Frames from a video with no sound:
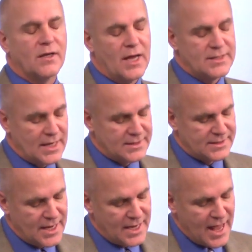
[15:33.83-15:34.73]
as I
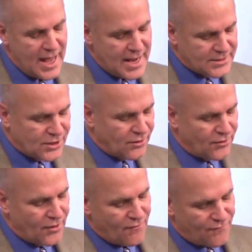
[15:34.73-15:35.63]
said, A, to
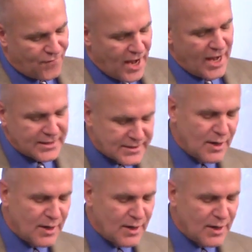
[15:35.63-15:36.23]
find